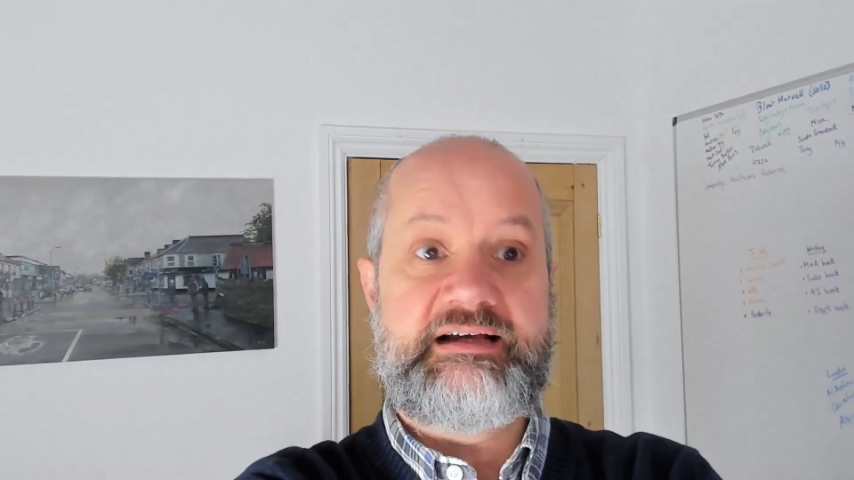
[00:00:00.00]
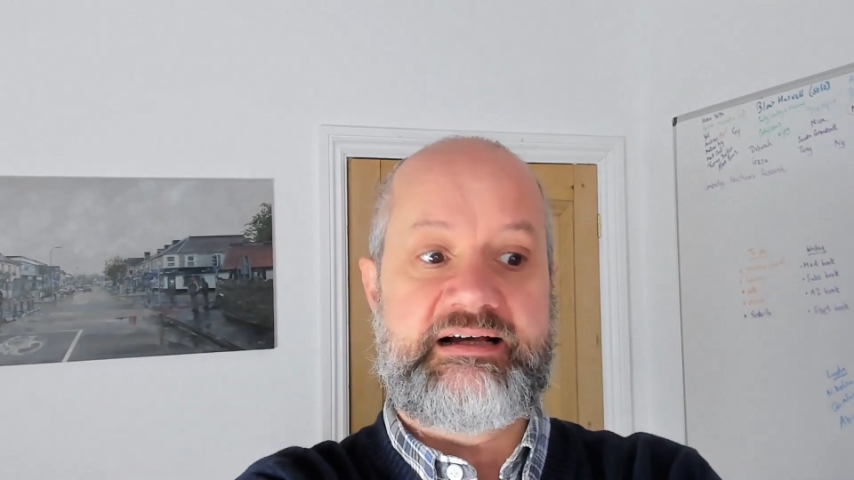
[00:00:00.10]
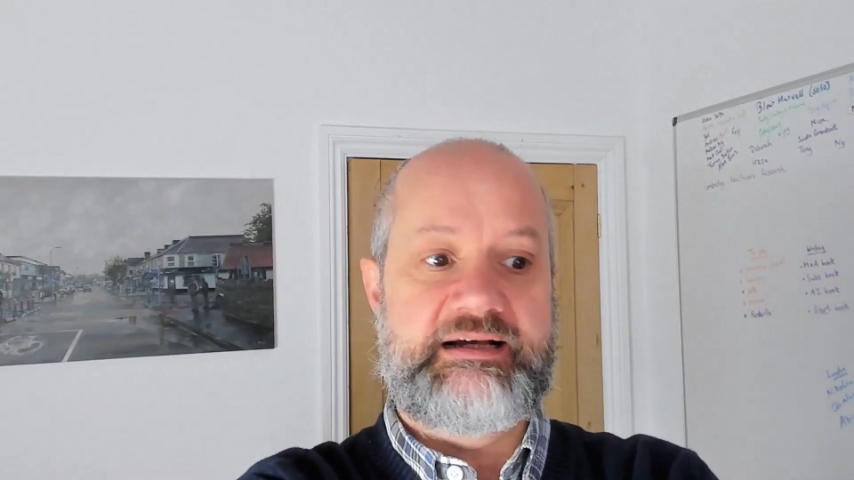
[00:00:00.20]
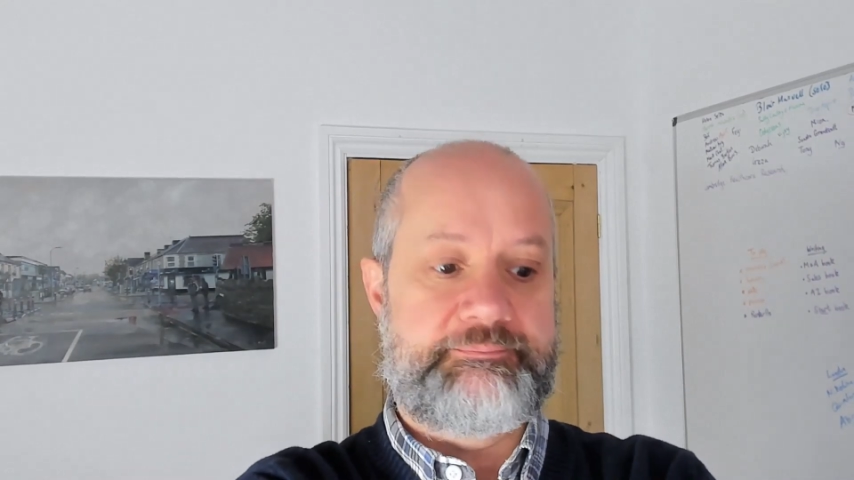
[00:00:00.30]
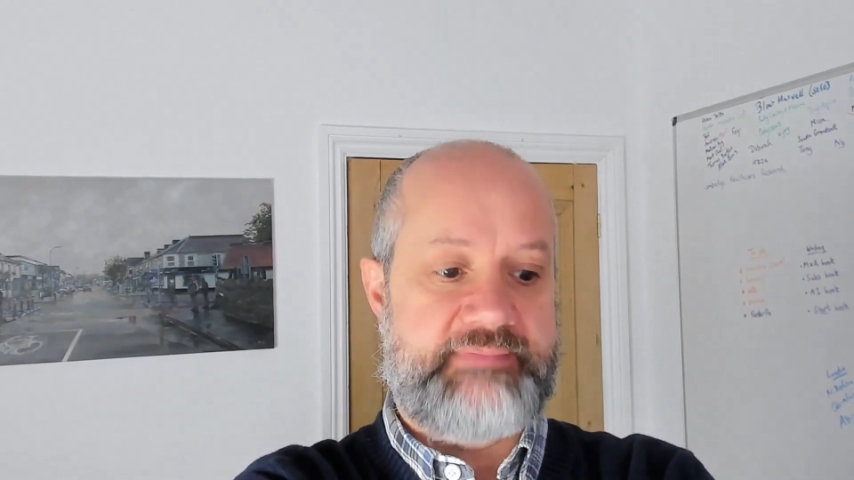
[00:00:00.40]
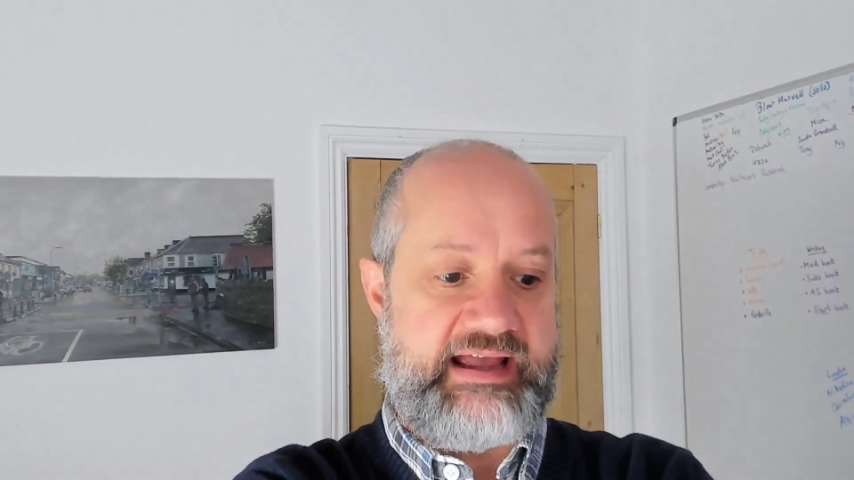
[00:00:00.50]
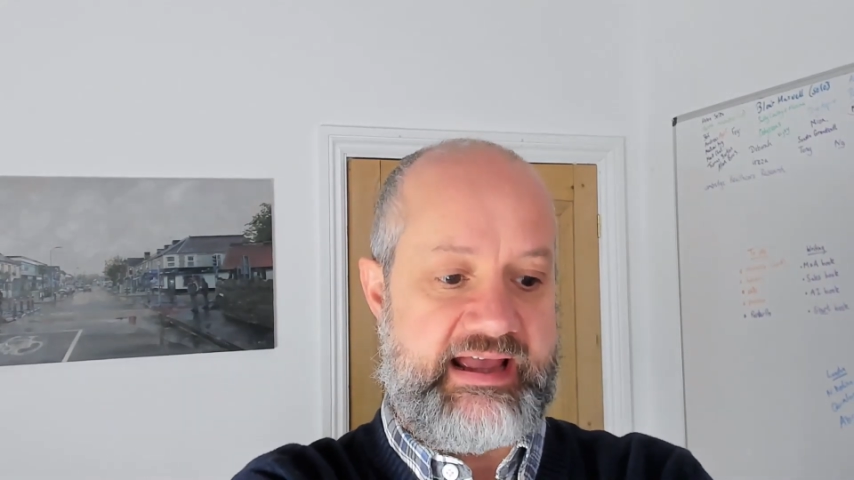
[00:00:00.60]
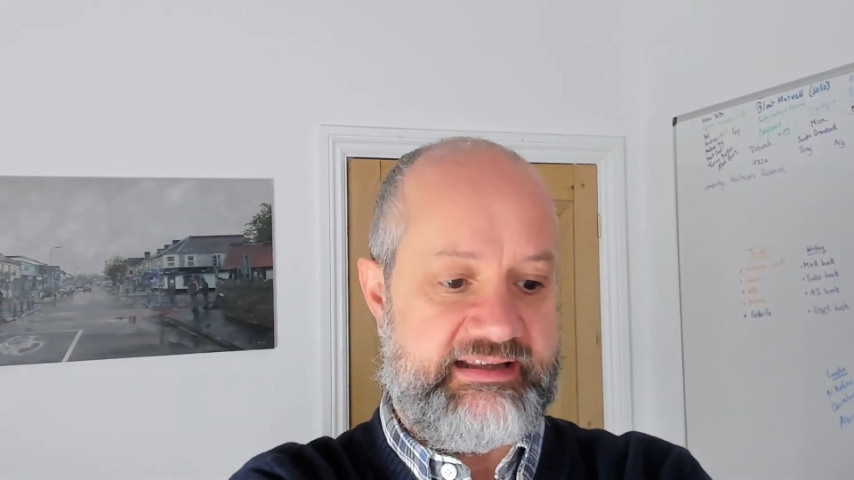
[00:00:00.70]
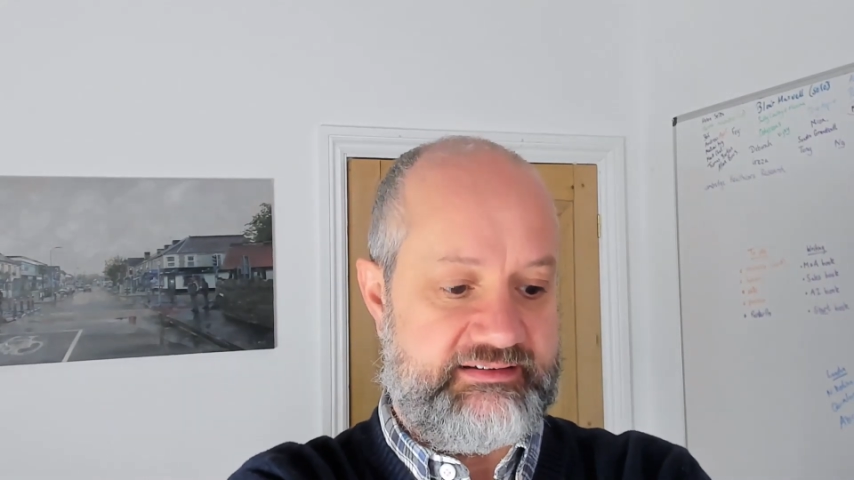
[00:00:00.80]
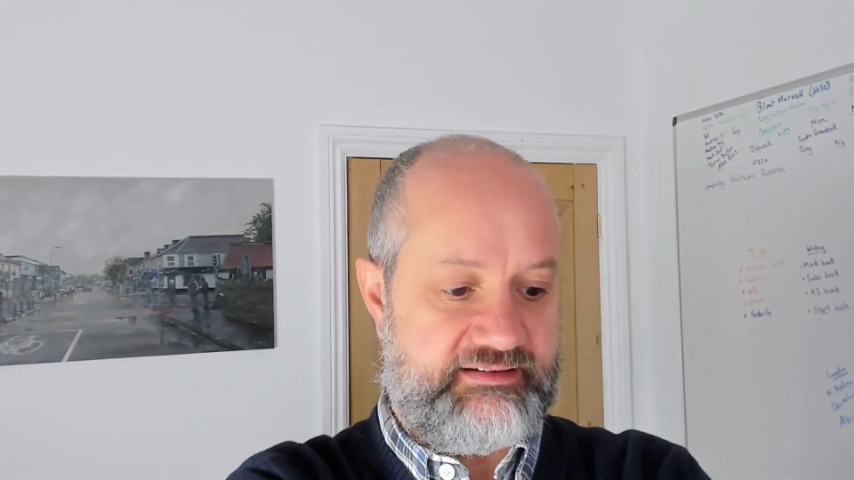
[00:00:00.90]
Um,
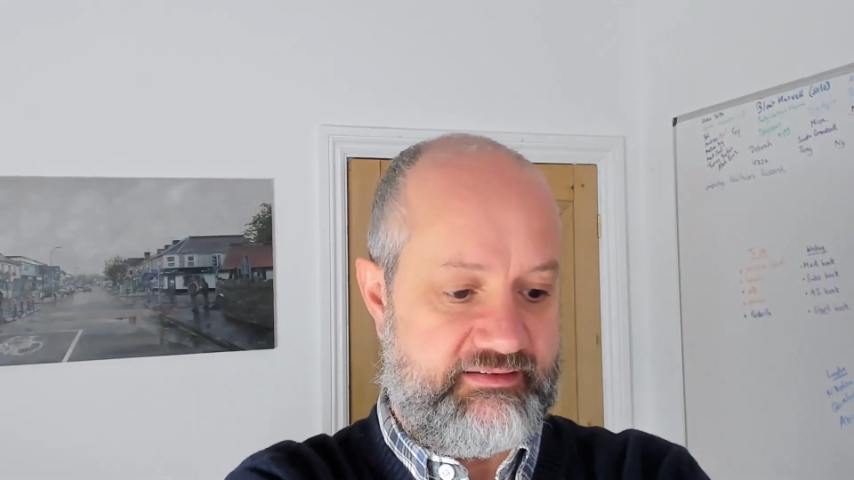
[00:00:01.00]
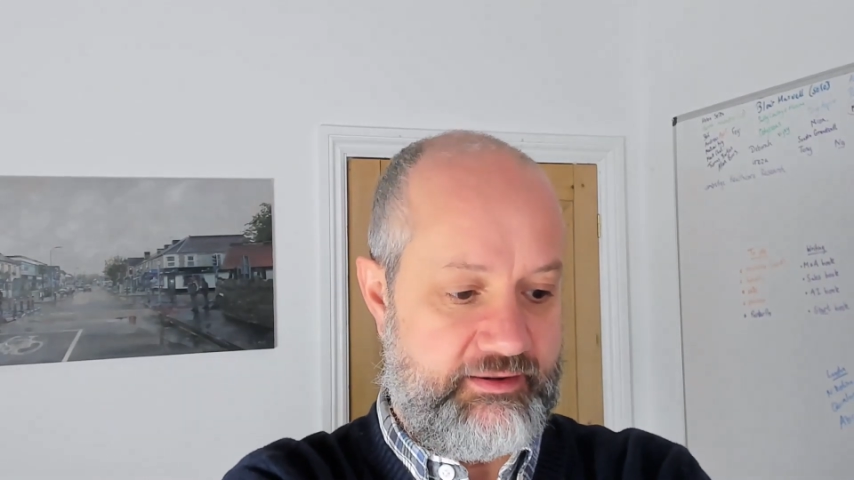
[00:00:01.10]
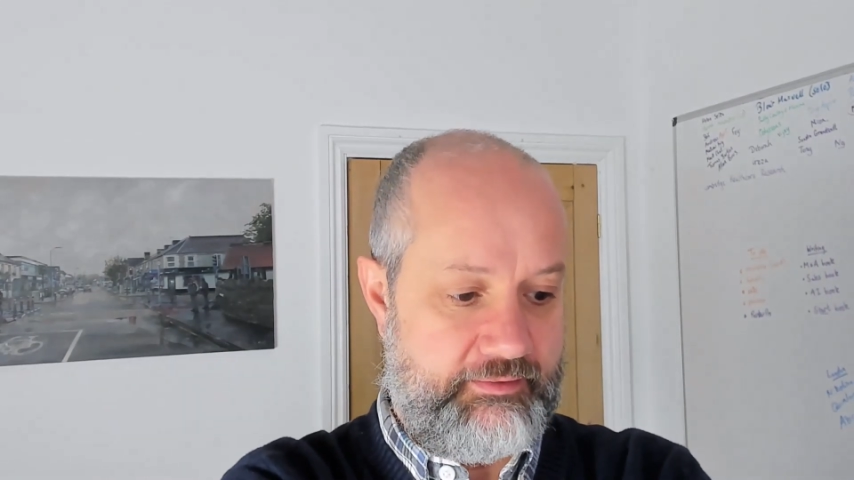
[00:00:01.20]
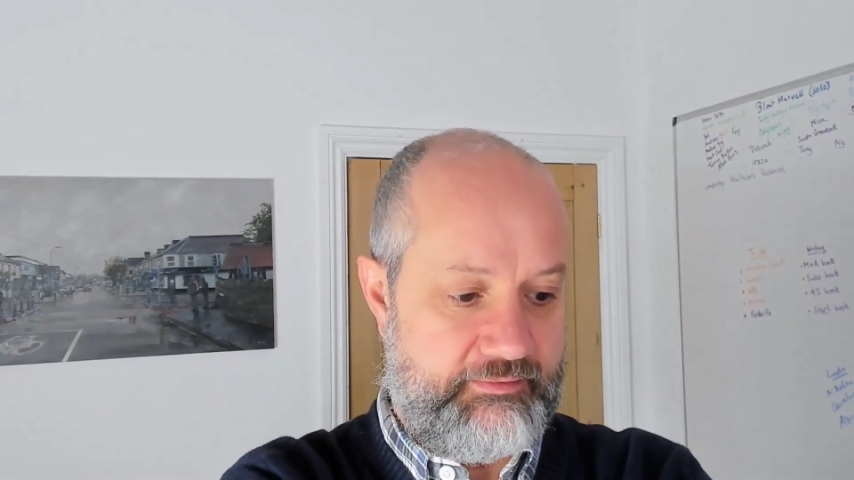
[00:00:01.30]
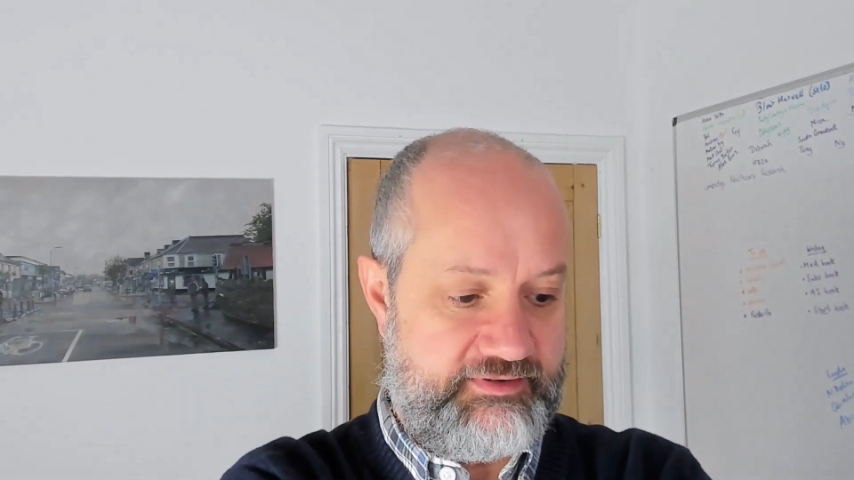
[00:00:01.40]
and the,